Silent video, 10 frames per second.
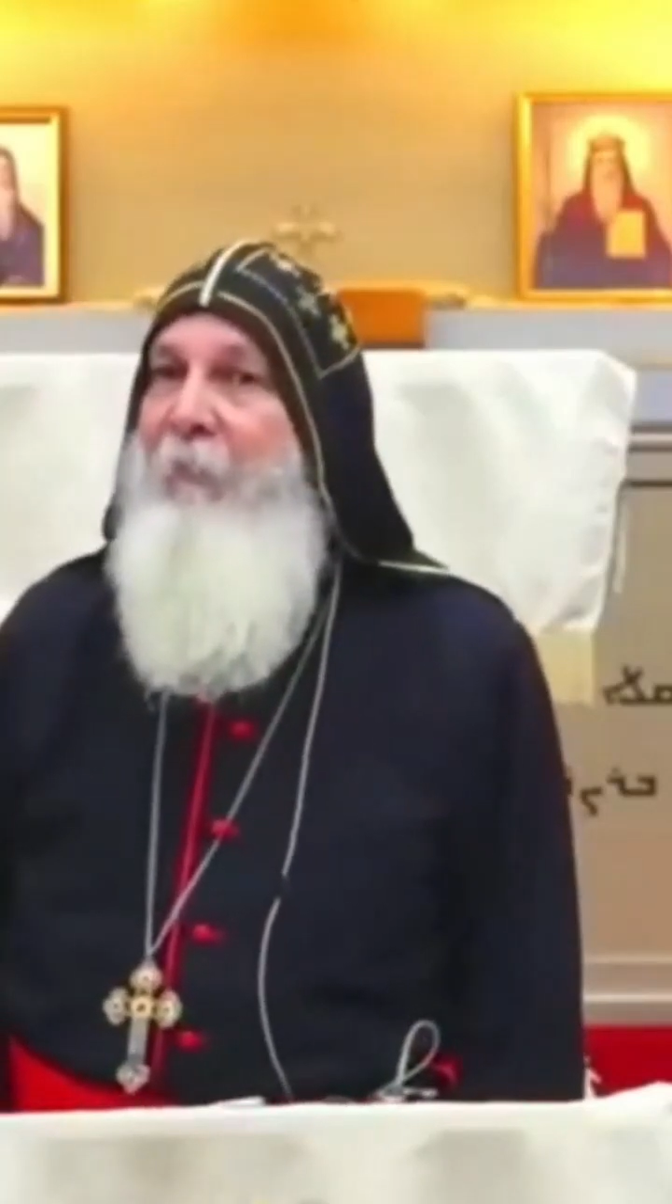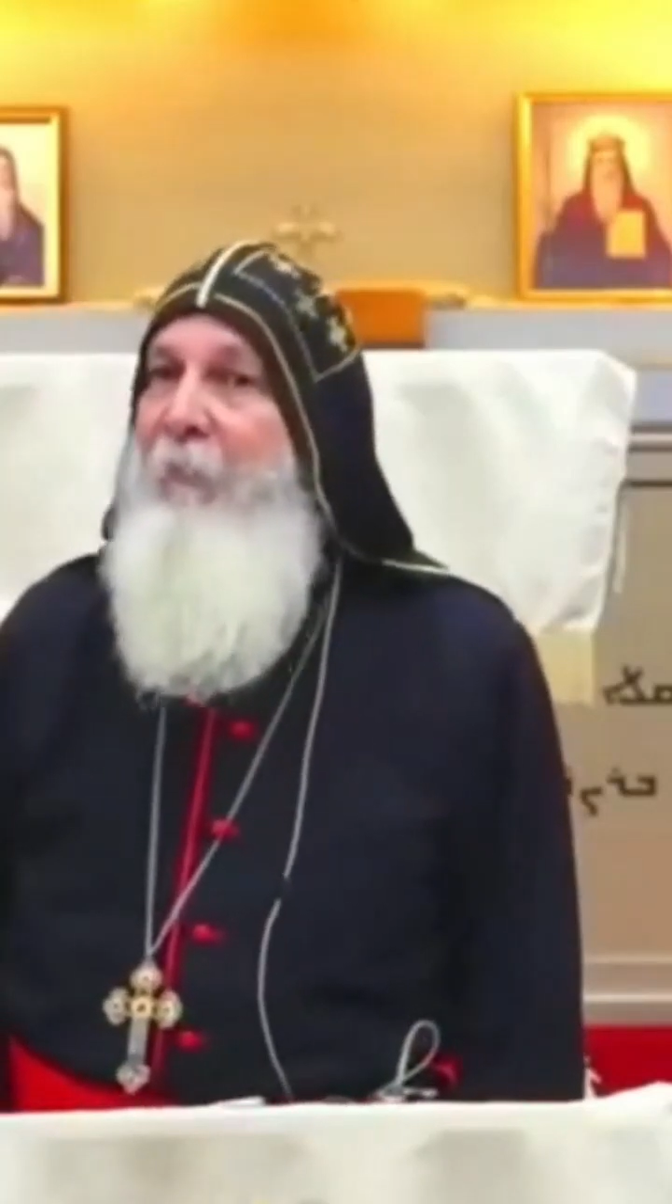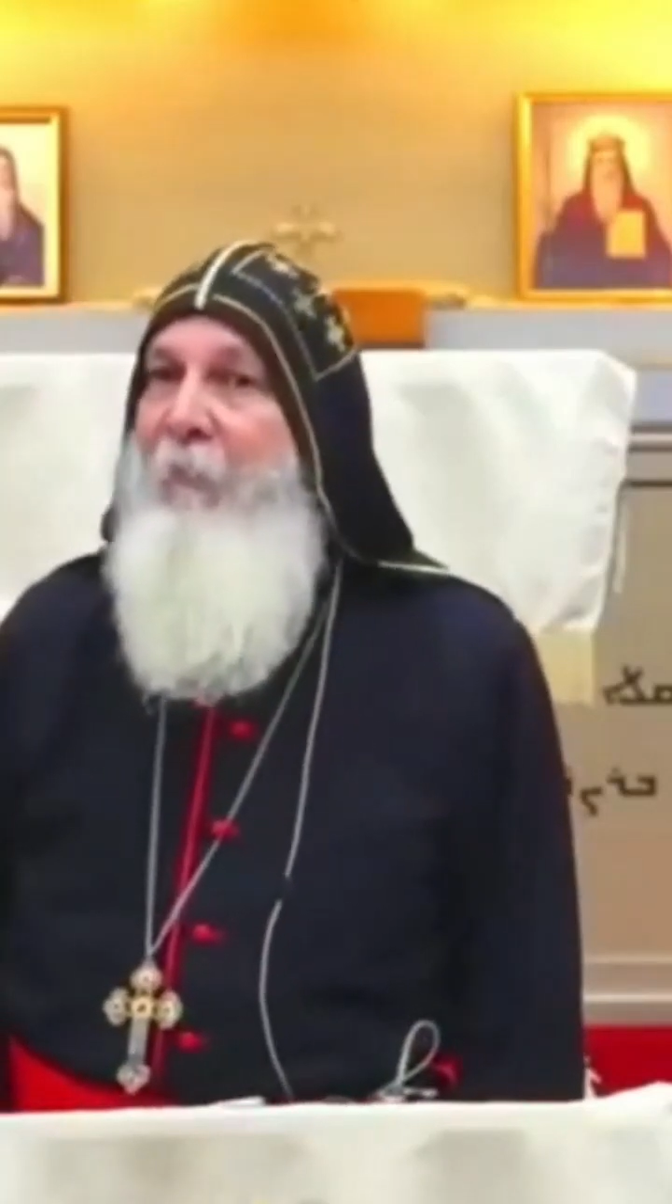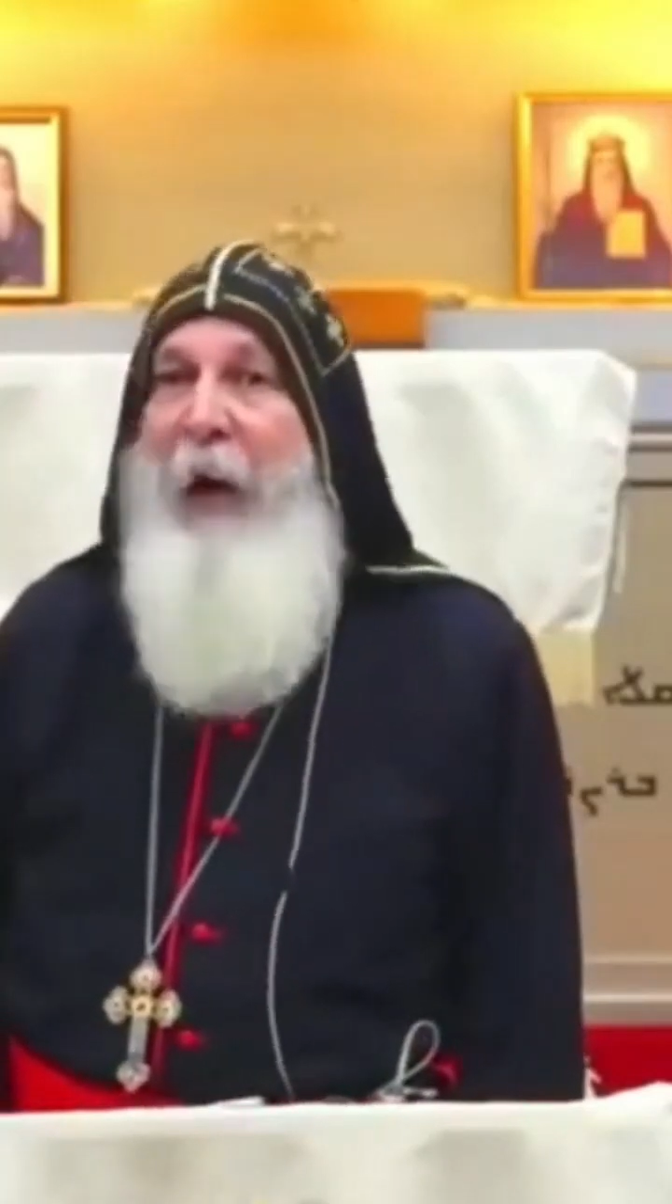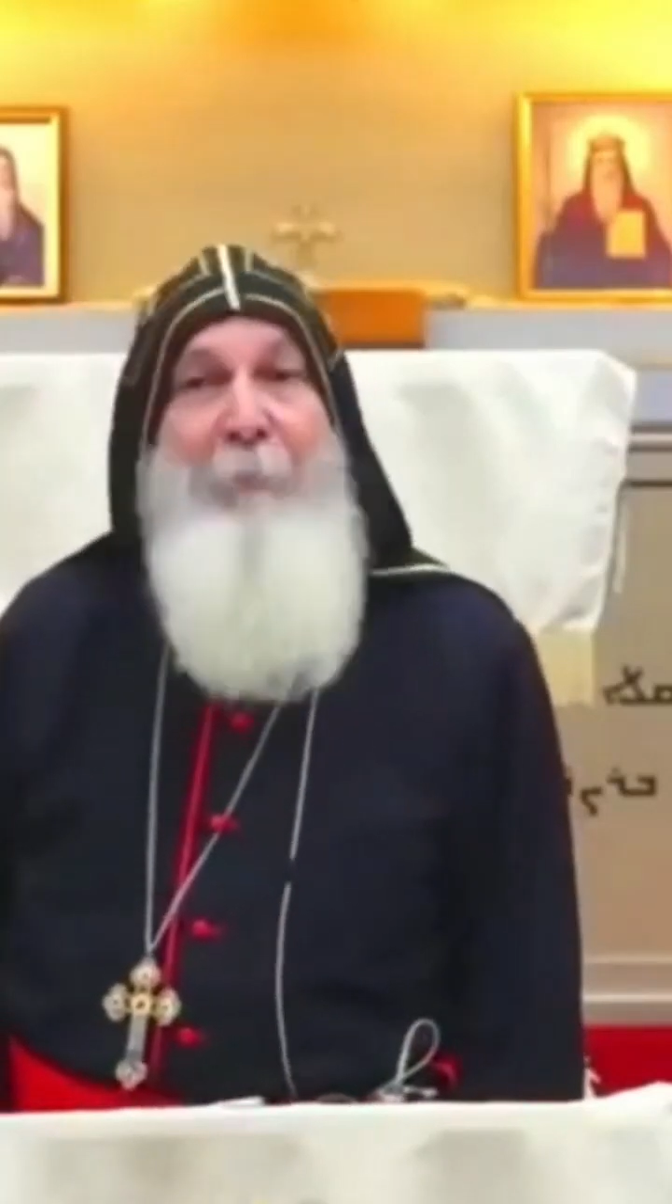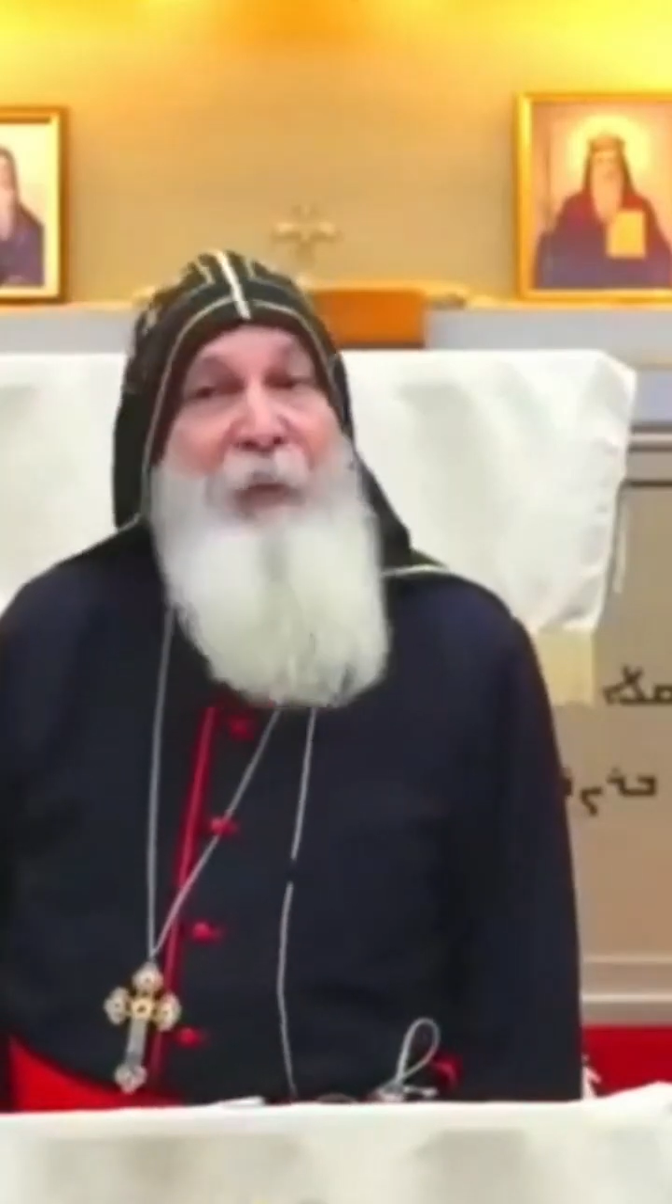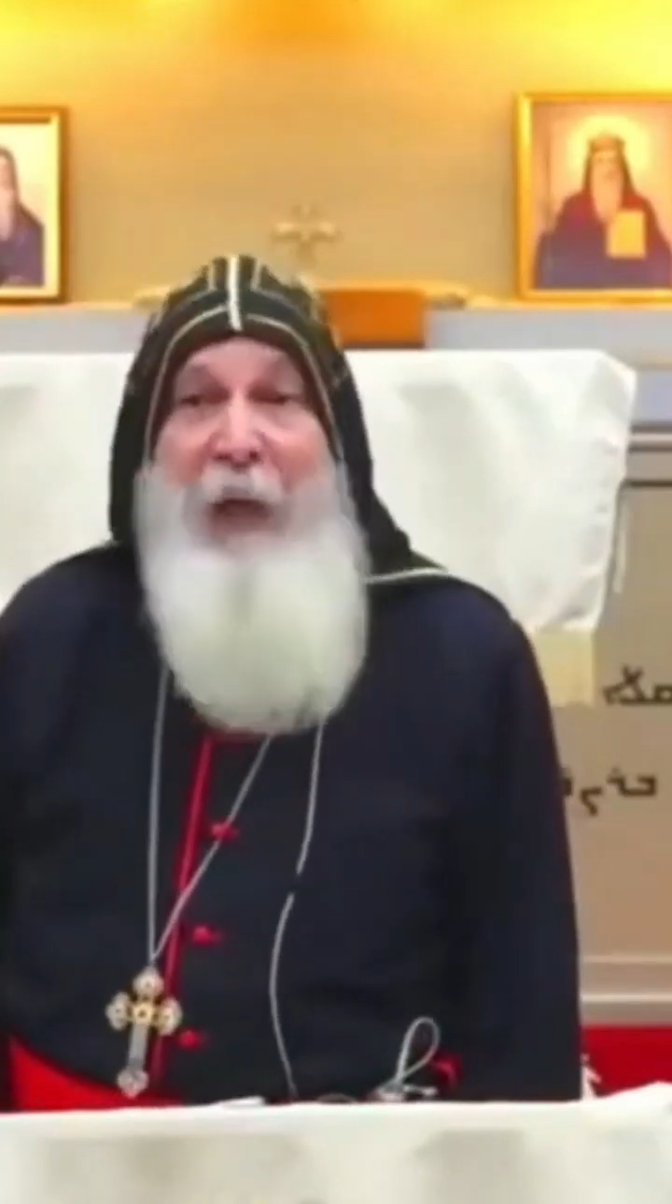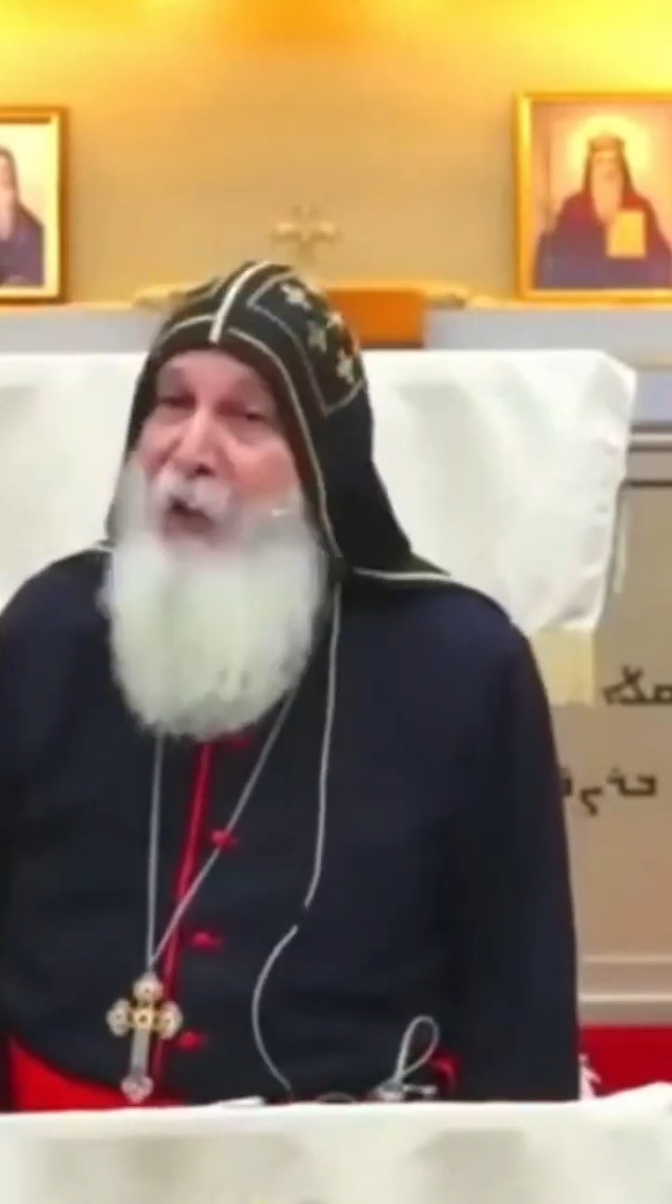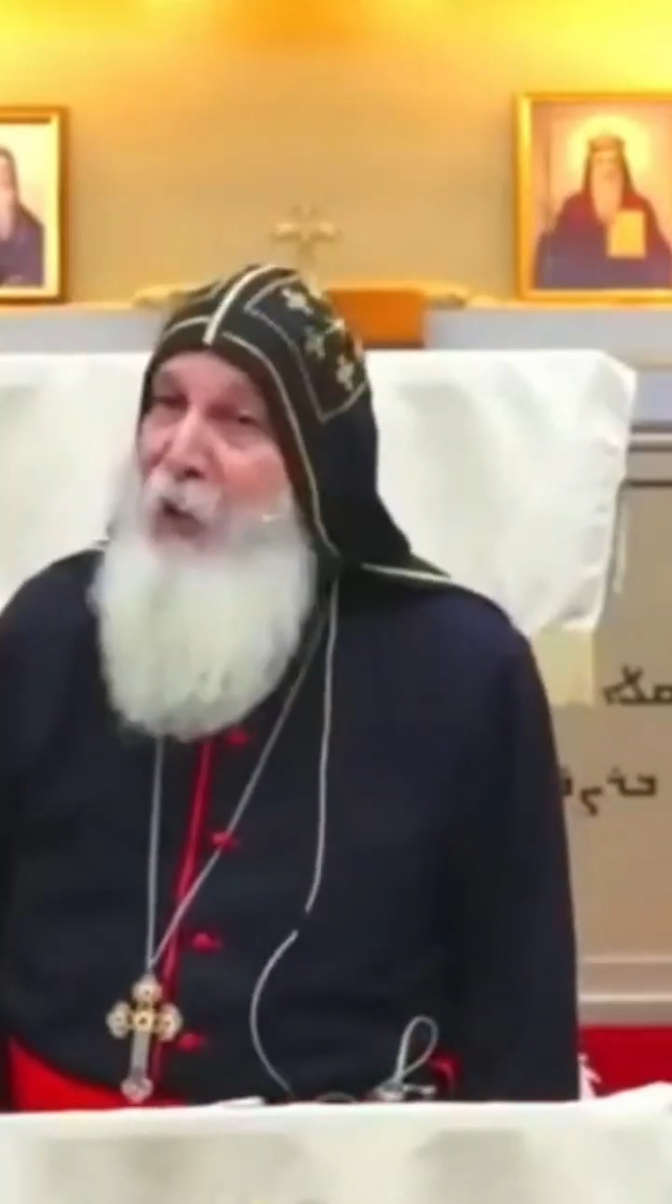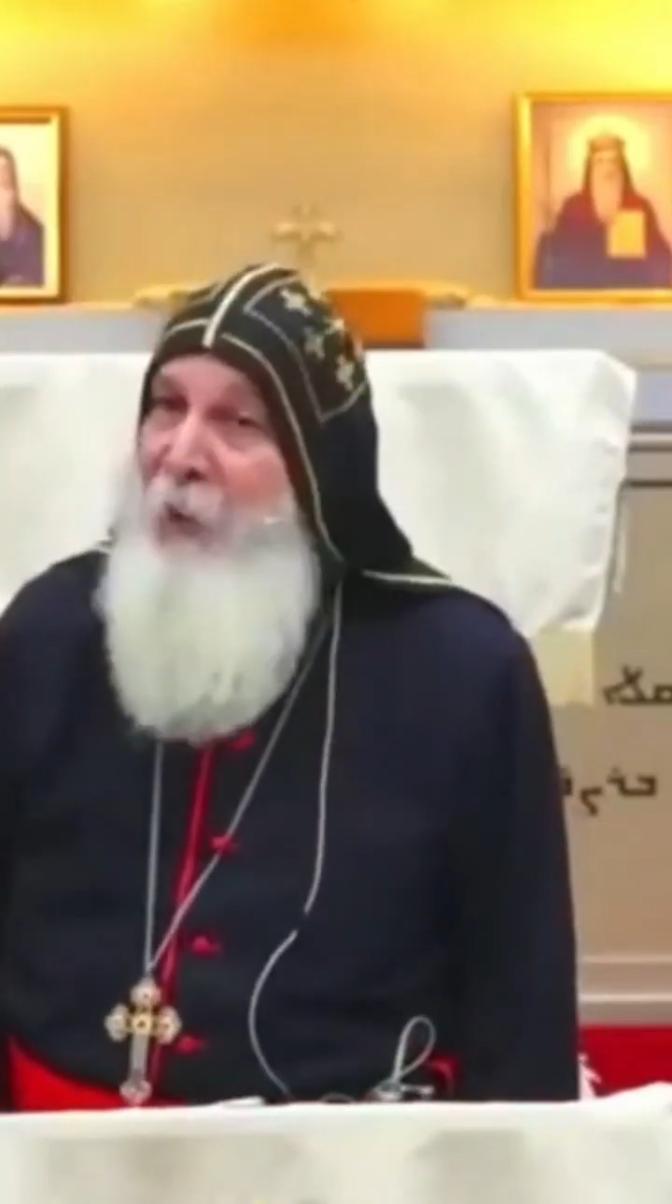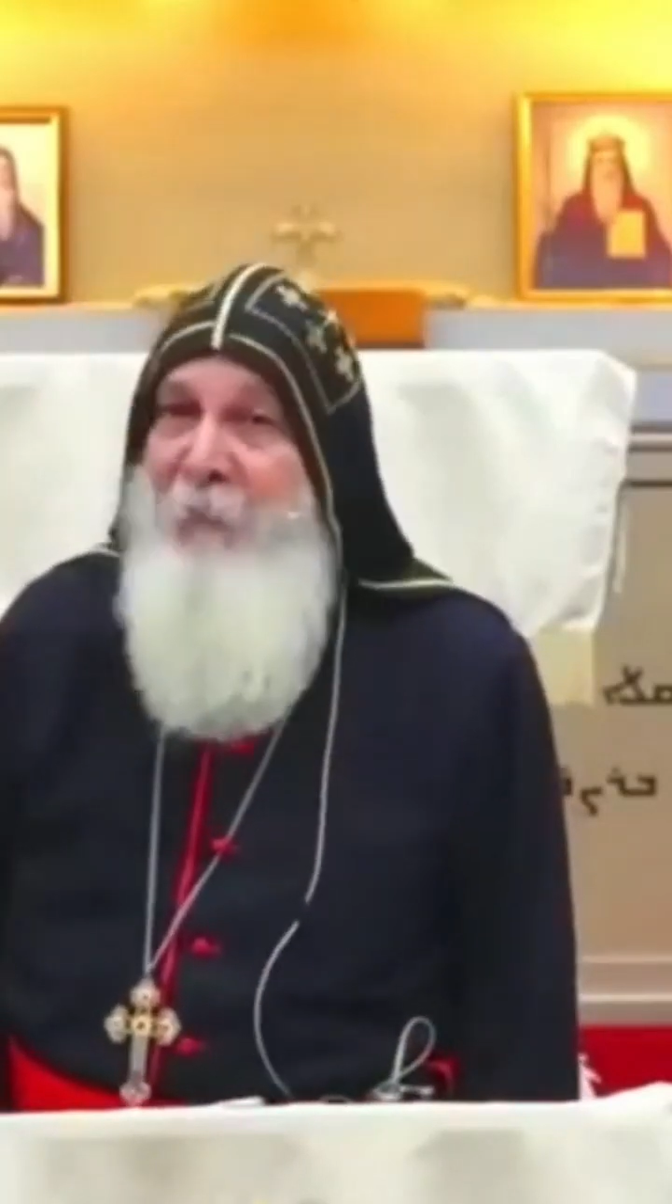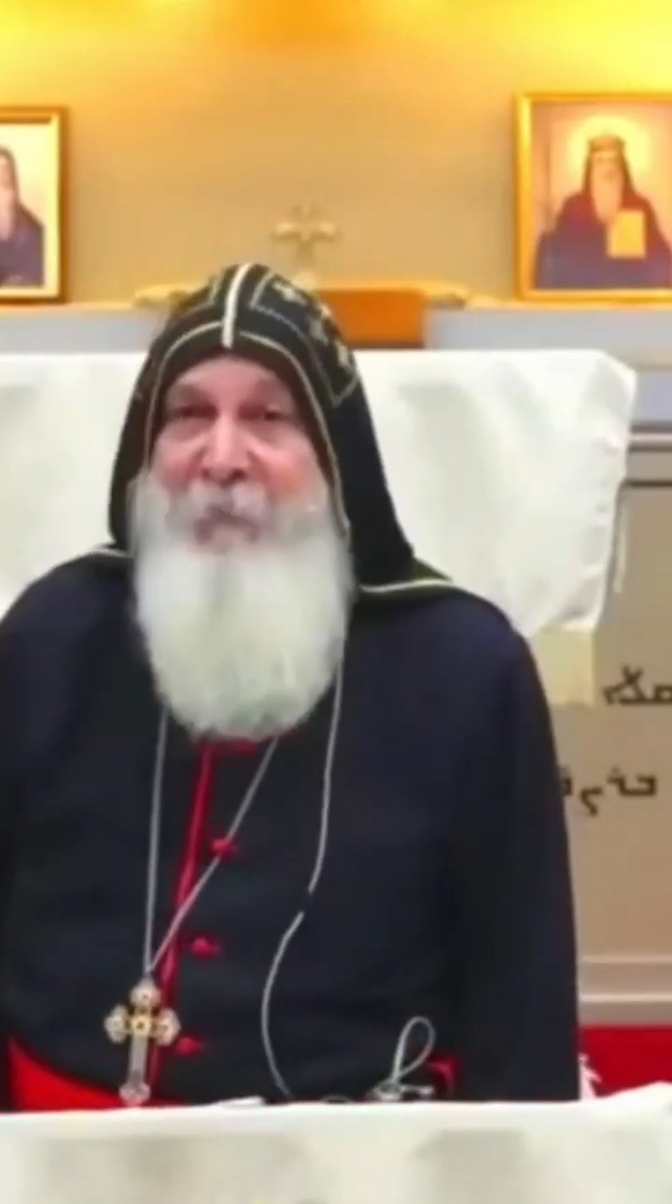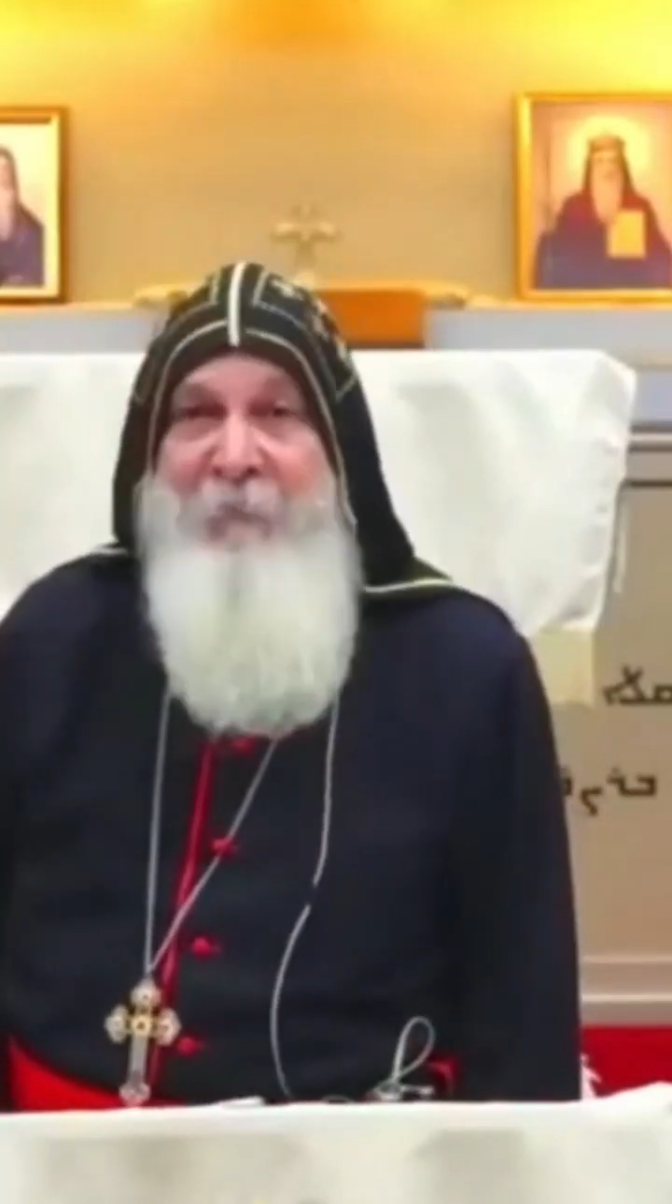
I'm telling you,